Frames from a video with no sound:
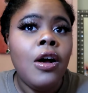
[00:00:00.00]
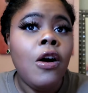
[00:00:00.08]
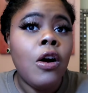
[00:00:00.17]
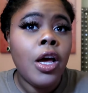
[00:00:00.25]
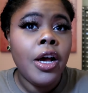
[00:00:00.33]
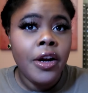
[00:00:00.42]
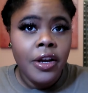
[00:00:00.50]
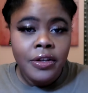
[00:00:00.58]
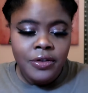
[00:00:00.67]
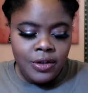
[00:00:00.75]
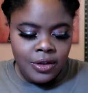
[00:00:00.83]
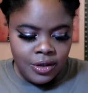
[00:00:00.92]
Hold on, I got to
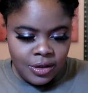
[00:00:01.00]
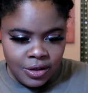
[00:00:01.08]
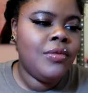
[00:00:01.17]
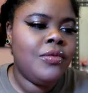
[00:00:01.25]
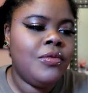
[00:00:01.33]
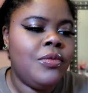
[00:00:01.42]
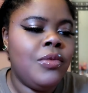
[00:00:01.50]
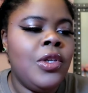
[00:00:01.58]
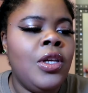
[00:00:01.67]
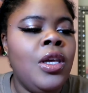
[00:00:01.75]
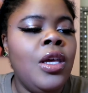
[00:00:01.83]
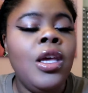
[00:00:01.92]
answer these.
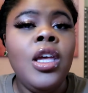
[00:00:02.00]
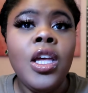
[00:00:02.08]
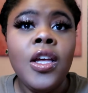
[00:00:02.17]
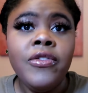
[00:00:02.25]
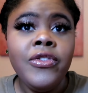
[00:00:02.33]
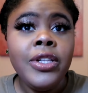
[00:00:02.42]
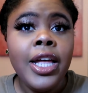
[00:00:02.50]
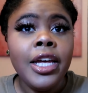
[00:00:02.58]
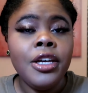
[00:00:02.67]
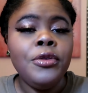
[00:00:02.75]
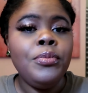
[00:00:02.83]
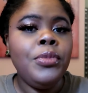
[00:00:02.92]
If you
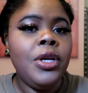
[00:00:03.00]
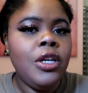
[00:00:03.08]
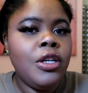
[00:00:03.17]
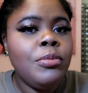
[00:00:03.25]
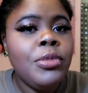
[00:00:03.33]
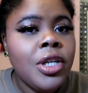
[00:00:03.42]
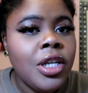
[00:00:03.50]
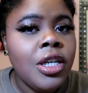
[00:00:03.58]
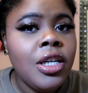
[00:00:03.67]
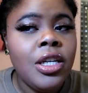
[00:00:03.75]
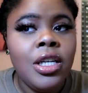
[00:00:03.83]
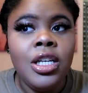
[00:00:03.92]
like peanut
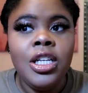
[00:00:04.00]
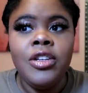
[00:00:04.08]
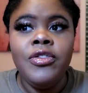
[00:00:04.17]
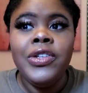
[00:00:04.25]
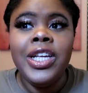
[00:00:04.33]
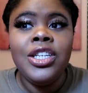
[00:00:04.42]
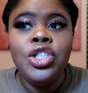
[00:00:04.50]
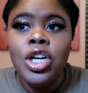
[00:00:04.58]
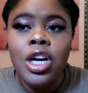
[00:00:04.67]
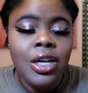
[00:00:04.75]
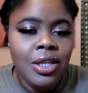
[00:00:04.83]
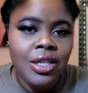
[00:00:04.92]
butter and if you like
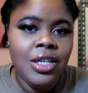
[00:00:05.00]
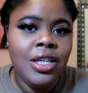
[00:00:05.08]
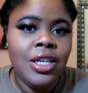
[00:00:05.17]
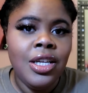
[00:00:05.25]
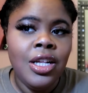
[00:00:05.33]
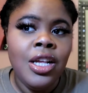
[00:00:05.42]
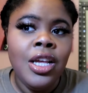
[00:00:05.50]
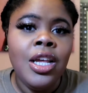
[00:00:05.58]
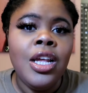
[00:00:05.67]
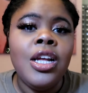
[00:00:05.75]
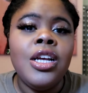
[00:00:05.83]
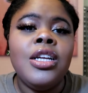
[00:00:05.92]
chocolate,
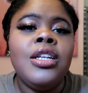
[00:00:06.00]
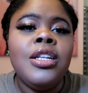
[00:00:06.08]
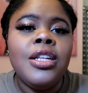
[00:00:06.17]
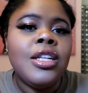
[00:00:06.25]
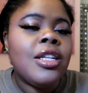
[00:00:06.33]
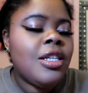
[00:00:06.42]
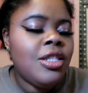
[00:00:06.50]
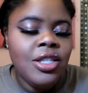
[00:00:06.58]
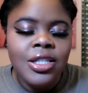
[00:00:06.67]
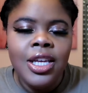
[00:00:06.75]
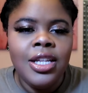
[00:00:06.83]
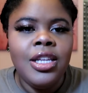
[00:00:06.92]

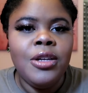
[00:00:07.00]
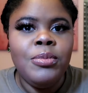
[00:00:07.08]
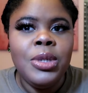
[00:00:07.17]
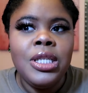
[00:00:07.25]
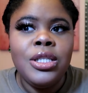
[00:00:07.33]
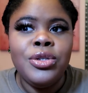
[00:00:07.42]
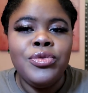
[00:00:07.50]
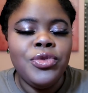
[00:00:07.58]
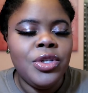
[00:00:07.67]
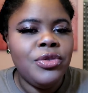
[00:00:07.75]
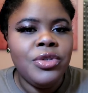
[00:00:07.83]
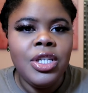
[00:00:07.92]
just get them because they're
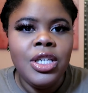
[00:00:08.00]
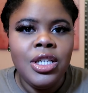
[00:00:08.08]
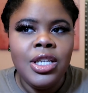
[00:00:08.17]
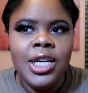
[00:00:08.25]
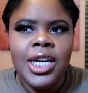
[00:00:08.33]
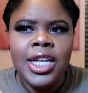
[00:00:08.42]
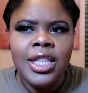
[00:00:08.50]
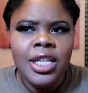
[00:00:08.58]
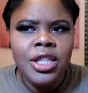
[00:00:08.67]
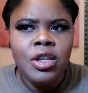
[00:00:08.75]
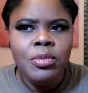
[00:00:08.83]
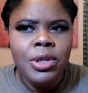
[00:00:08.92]
really really good and I
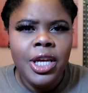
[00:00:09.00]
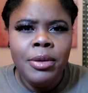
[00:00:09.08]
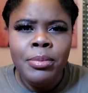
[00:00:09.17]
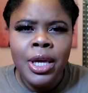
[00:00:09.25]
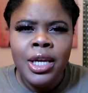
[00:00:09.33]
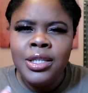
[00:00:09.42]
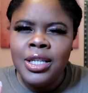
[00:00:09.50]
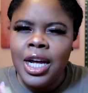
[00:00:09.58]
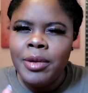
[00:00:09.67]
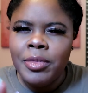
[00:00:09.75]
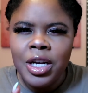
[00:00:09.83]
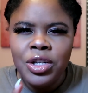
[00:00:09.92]
think they're plant-based.
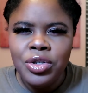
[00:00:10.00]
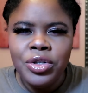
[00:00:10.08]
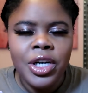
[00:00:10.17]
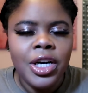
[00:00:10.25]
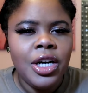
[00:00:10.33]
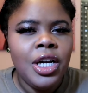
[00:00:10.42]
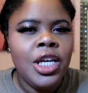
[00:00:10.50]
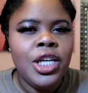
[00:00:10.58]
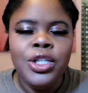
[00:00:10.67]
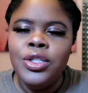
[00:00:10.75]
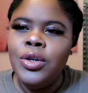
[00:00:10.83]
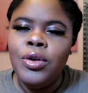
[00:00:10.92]
I'm not sure.
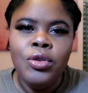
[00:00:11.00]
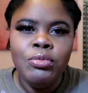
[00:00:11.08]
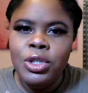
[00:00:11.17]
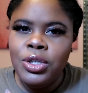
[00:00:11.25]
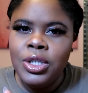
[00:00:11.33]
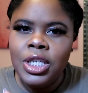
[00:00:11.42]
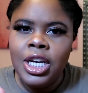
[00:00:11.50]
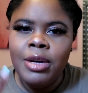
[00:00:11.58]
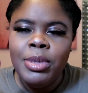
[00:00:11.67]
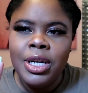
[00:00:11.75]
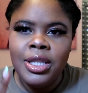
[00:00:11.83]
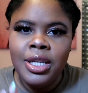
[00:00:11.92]
Don't hold me to
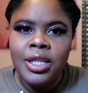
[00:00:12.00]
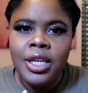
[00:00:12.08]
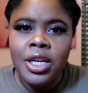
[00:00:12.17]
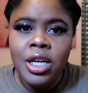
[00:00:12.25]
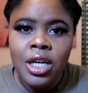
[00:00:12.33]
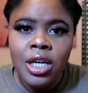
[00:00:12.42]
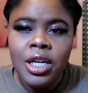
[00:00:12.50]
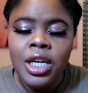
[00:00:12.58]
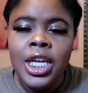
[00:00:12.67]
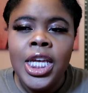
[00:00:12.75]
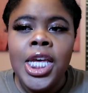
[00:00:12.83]
that, but I think they are.